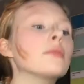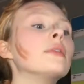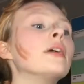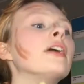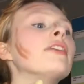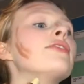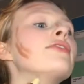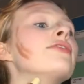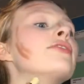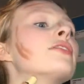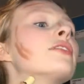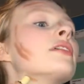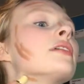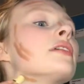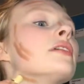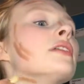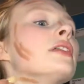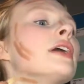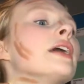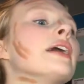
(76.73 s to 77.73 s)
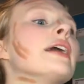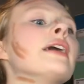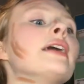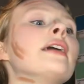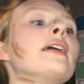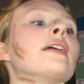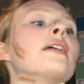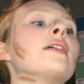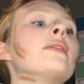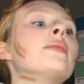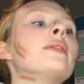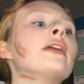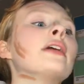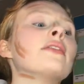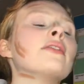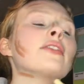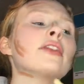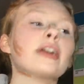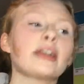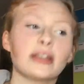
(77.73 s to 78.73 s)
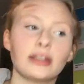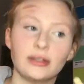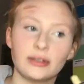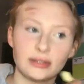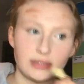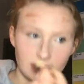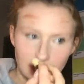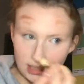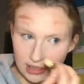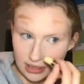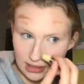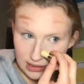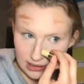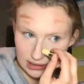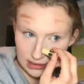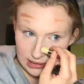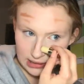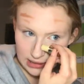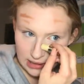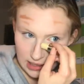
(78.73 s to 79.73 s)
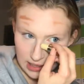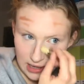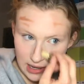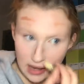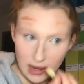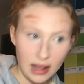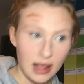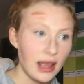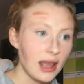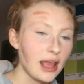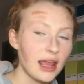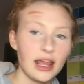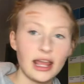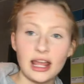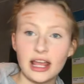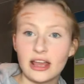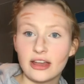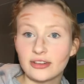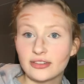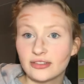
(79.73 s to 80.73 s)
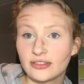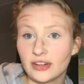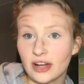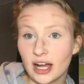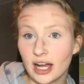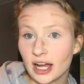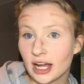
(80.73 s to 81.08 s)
I feel like whenever I use this, if